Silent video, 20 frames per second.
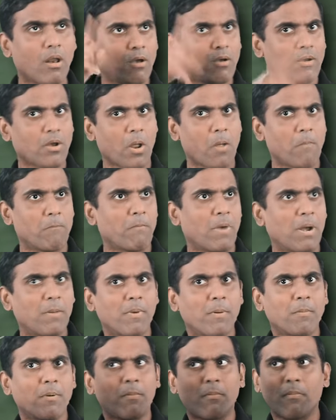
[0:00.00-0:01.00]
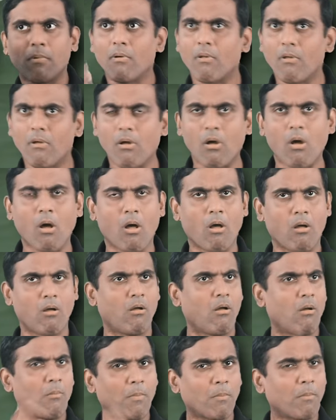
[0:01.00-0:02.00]
So take out some time to
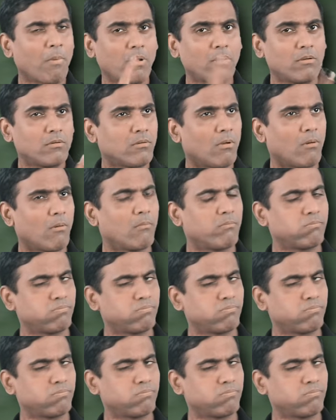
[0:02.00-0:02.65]
wish the teacher in your